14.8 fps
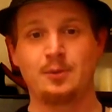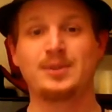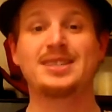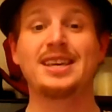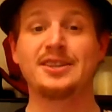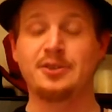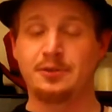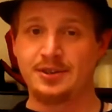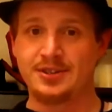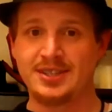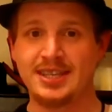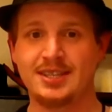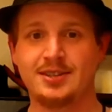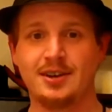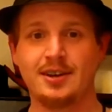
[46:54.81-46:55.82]
We see his older
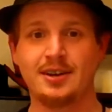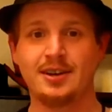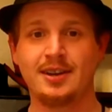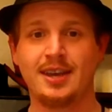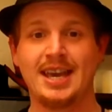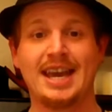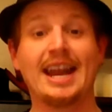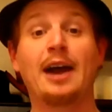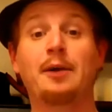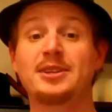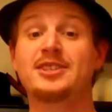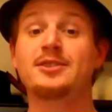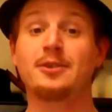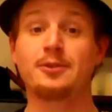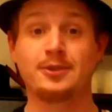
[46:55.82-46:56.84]
sister and how
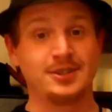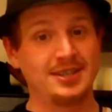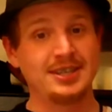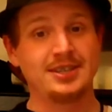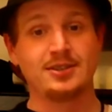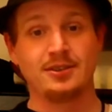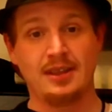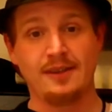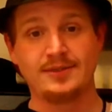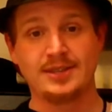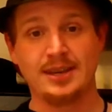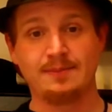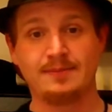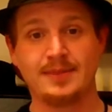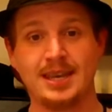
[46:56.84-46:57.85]
much his older sister loves
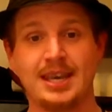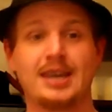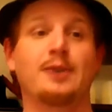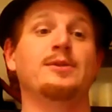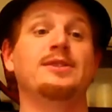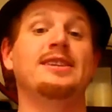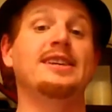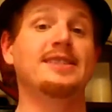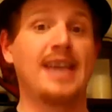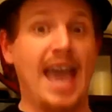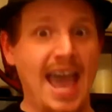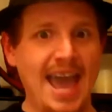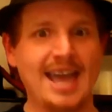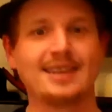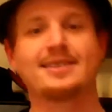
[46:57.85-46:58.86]
him. We see his
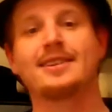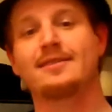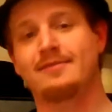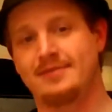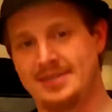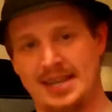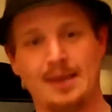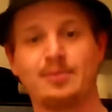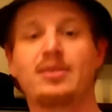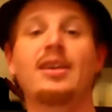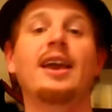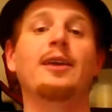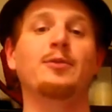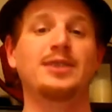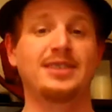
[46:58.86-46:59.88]
aunt and same
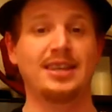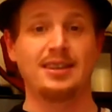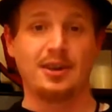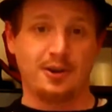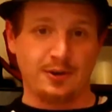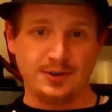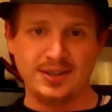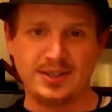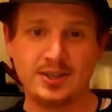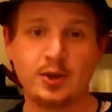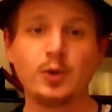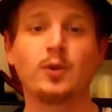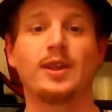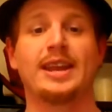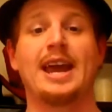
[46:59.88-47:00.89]
thing. We see the girls at
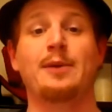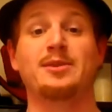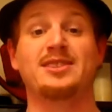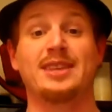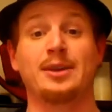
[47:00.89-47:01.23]
school and how much